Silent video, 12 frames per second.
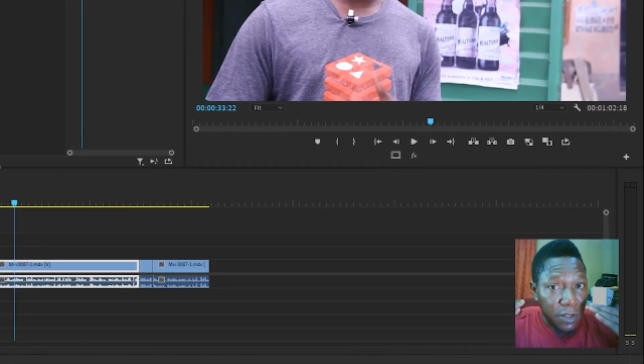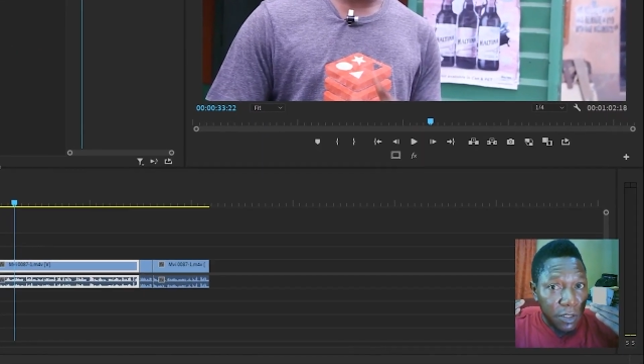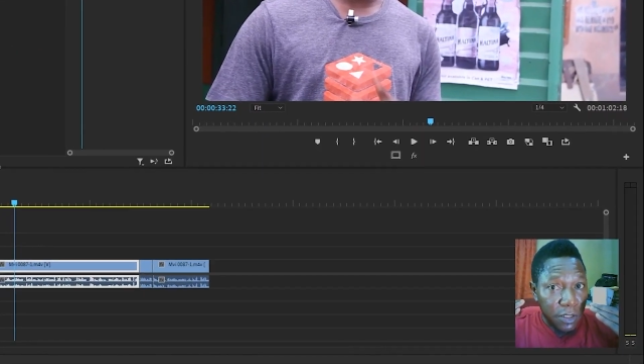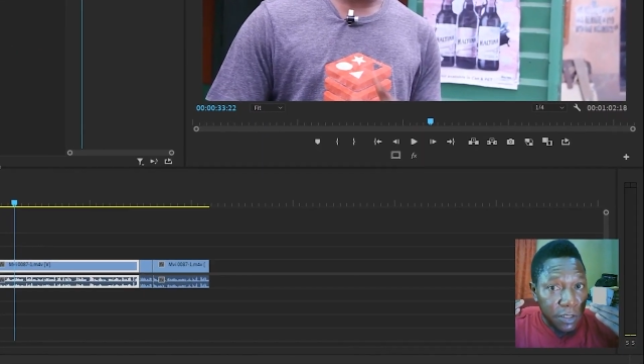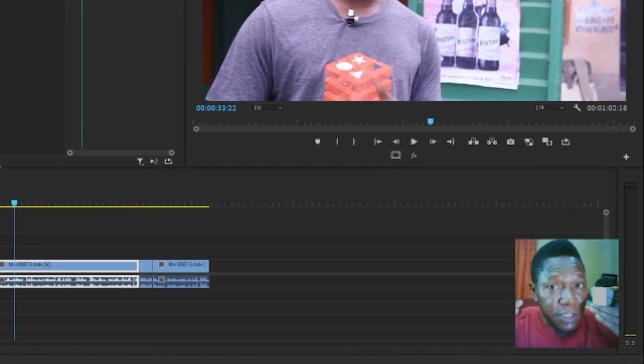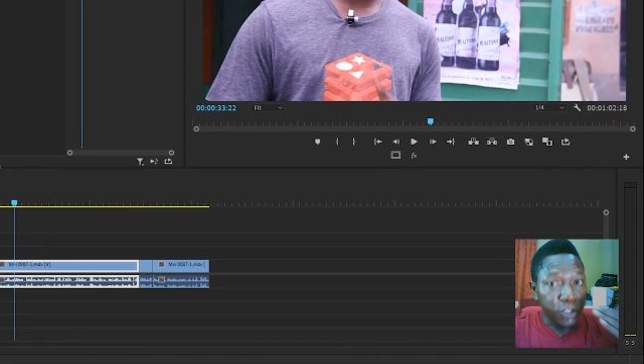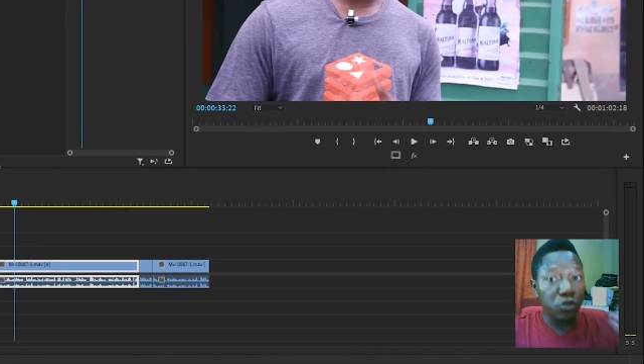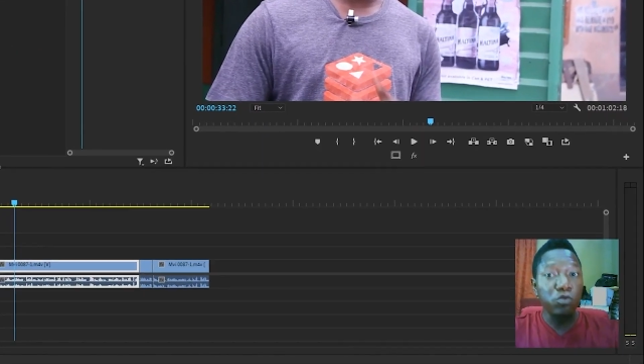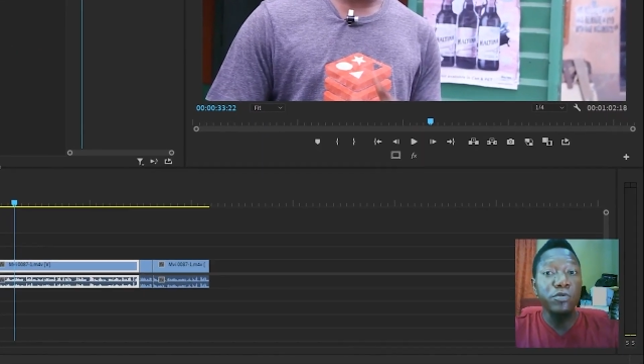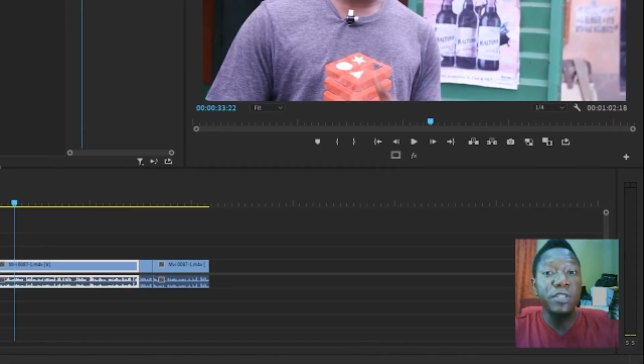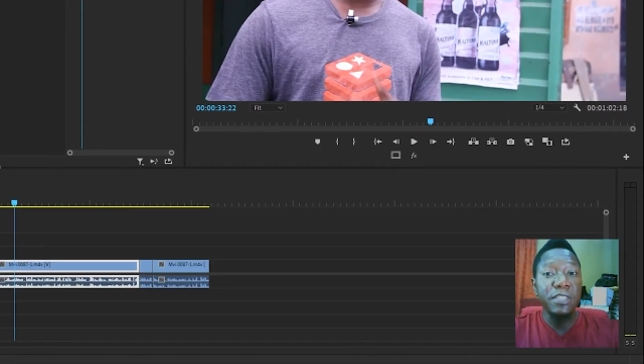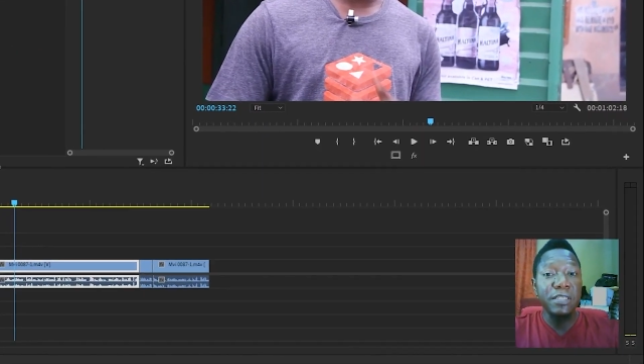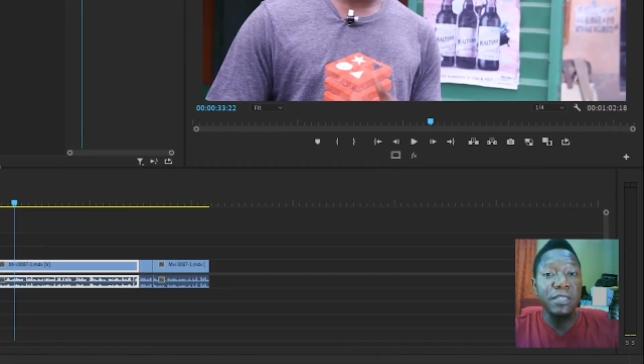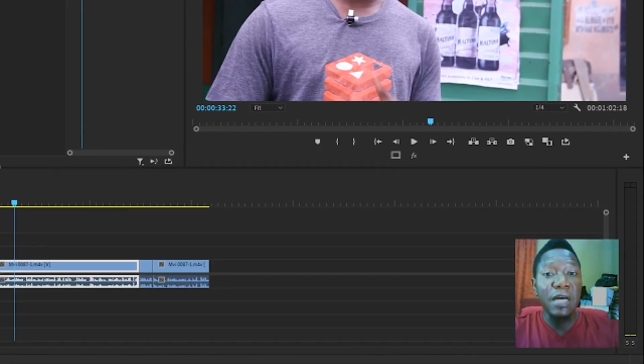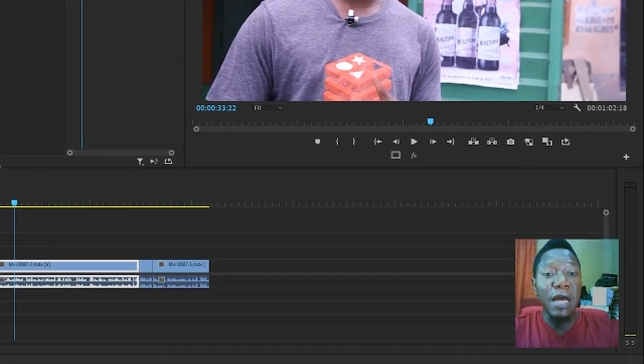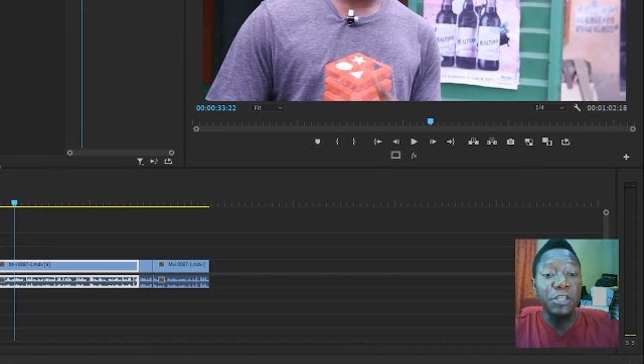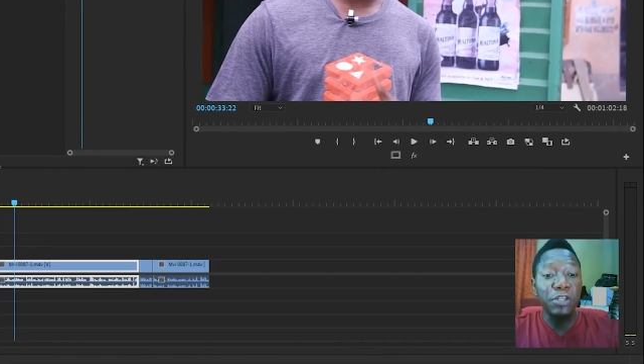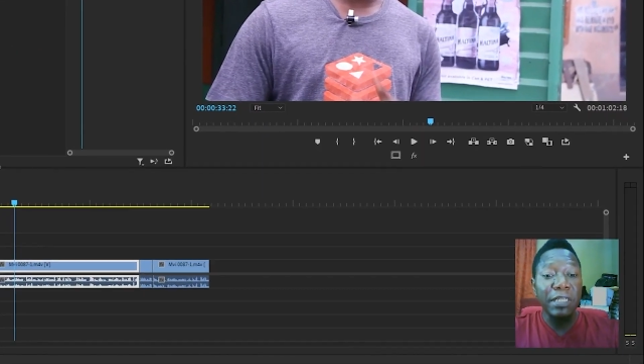the tools is
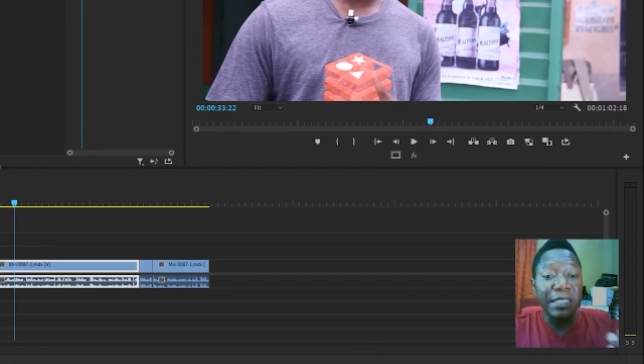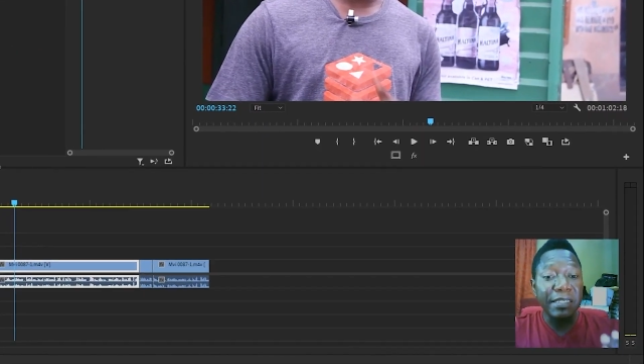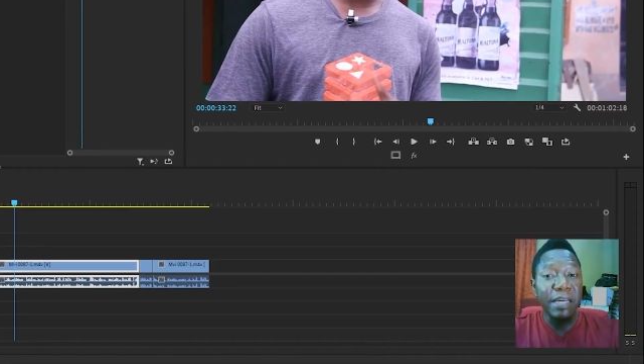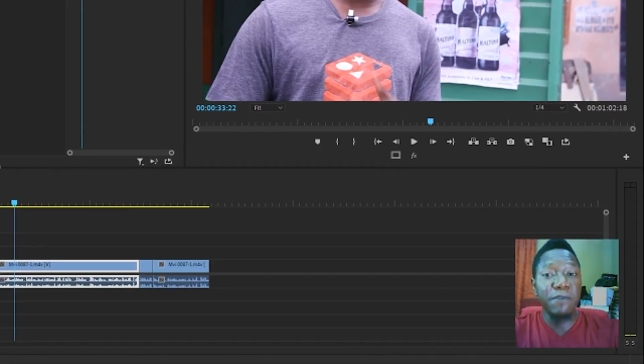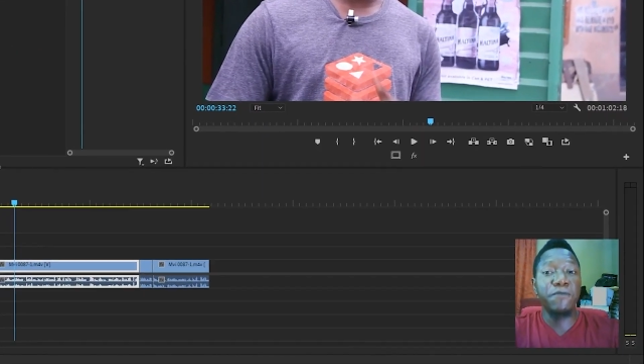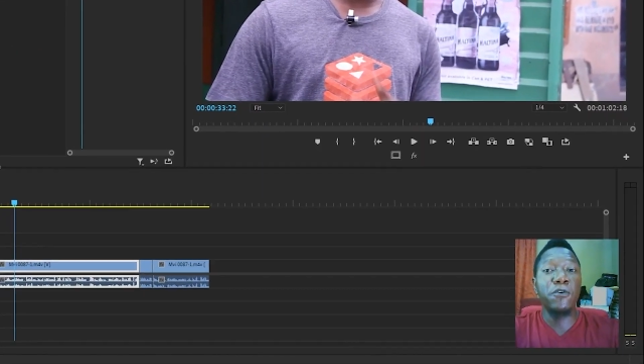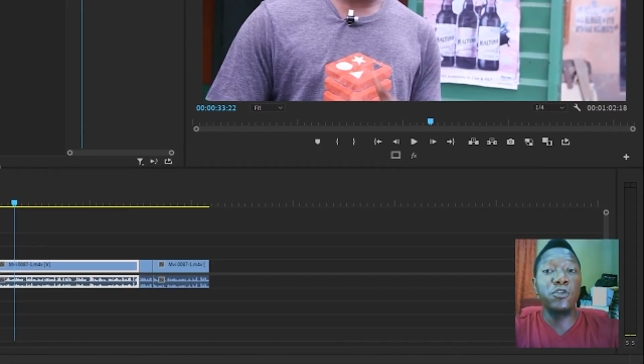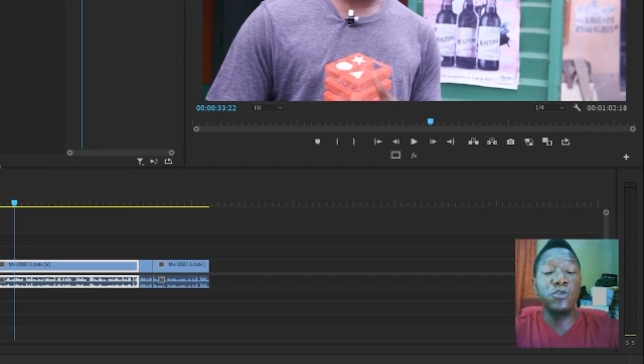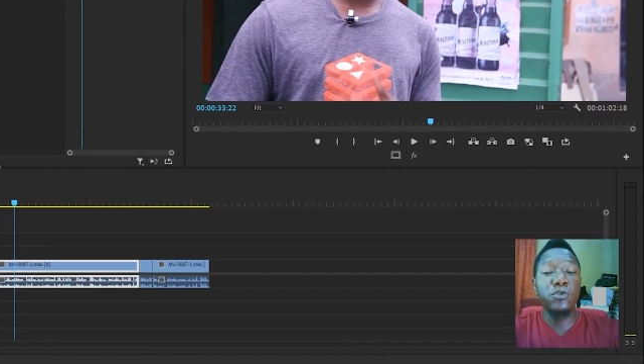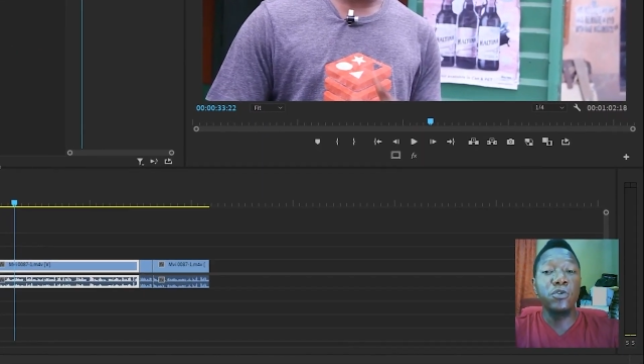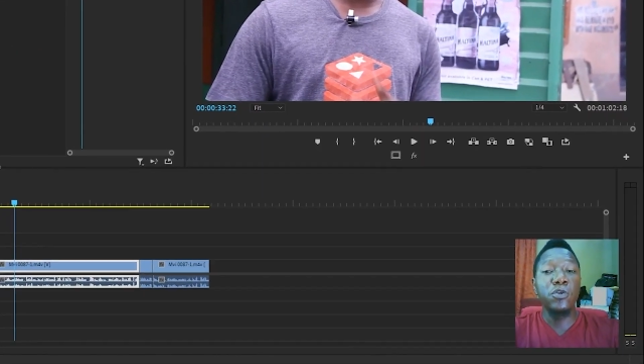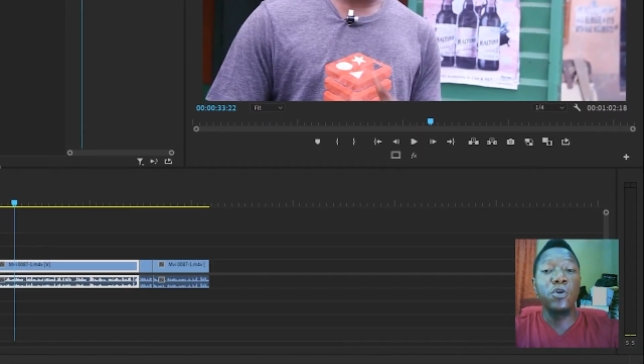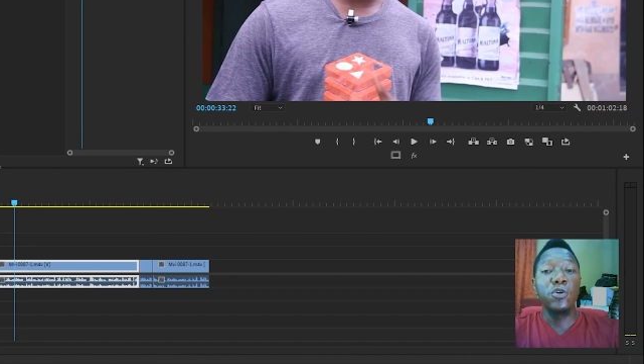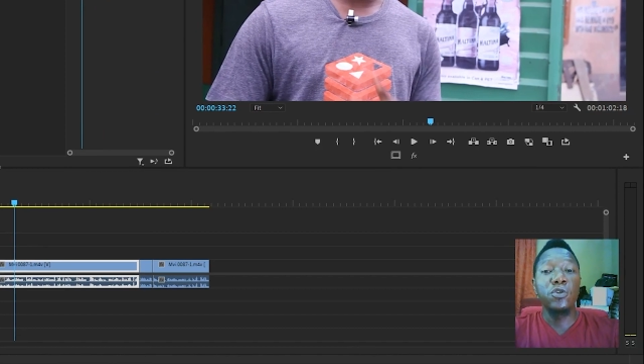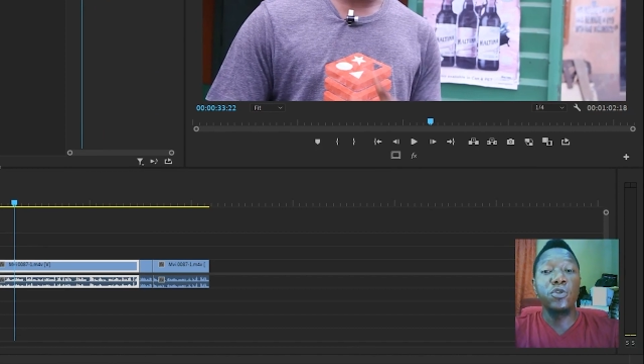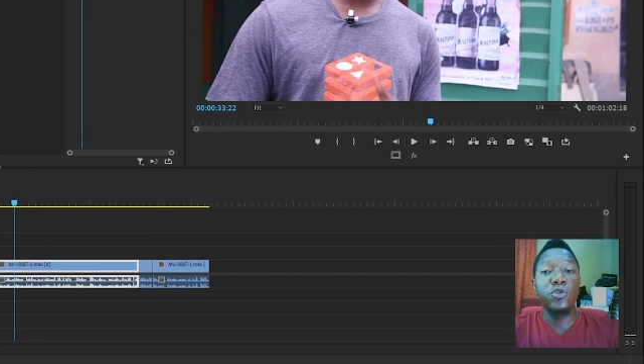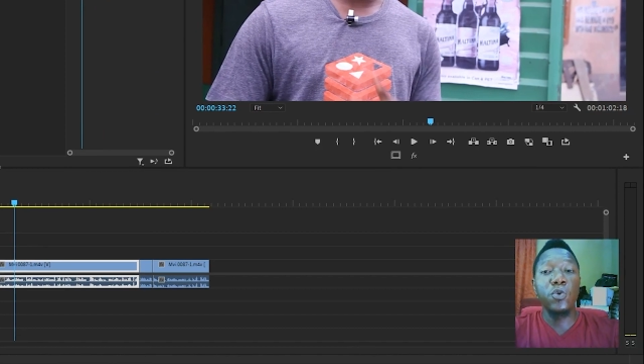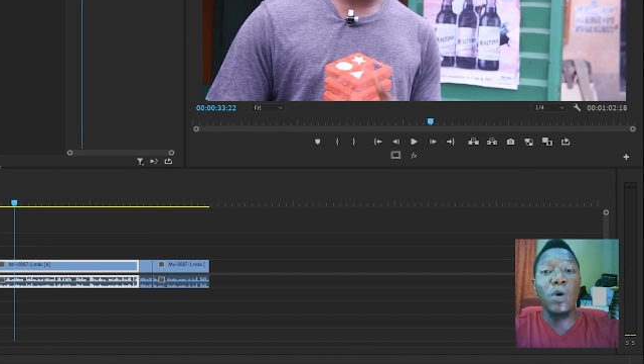actually there for you
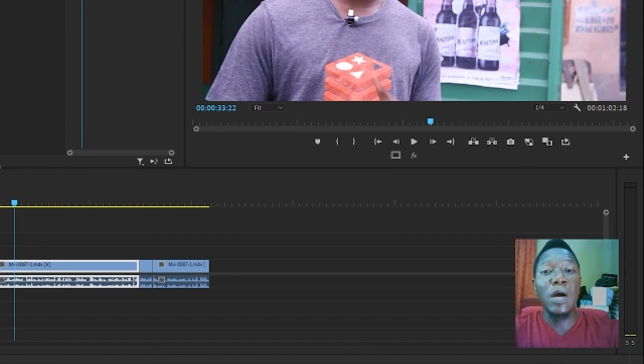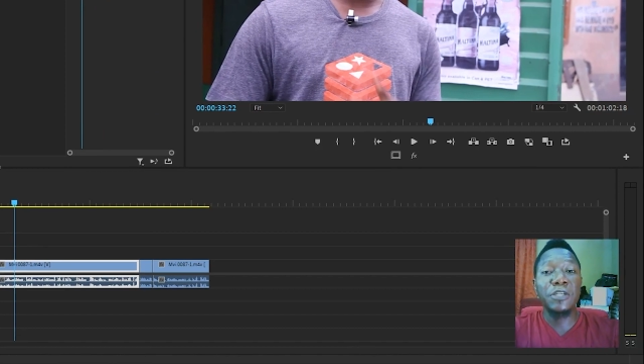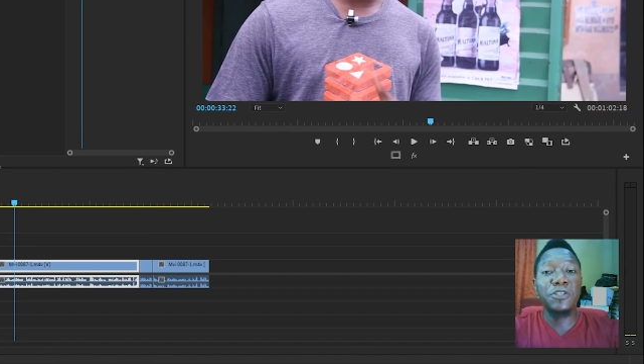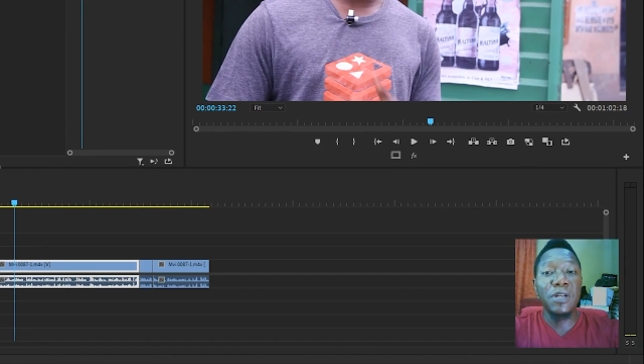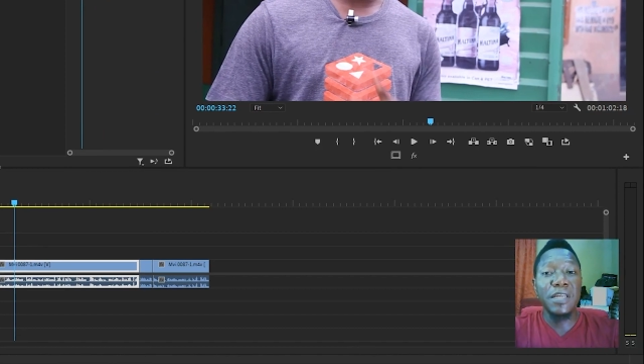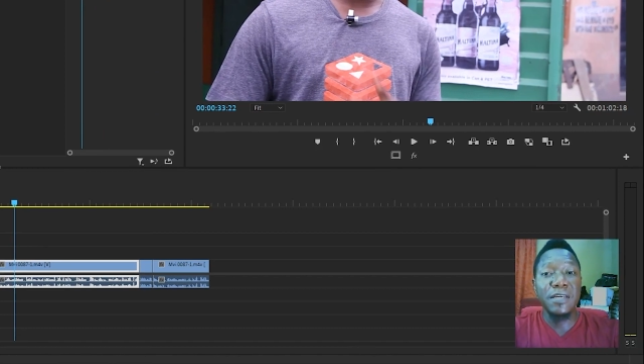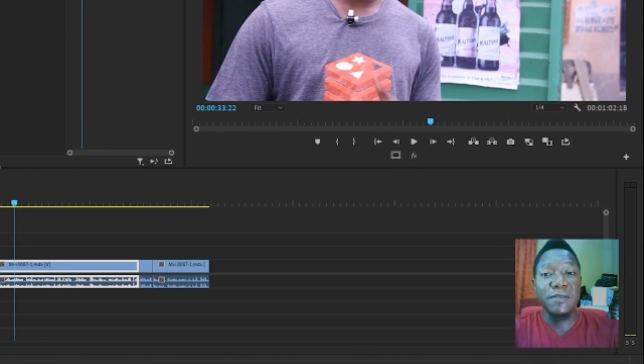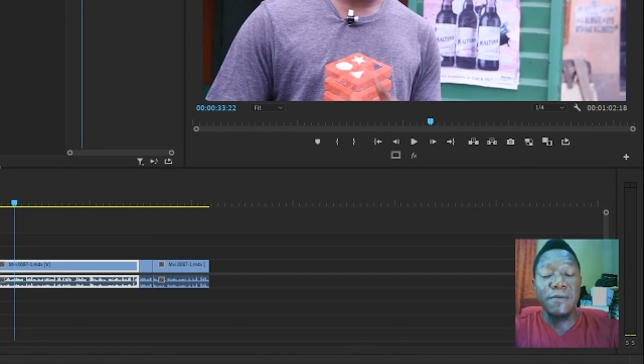to actually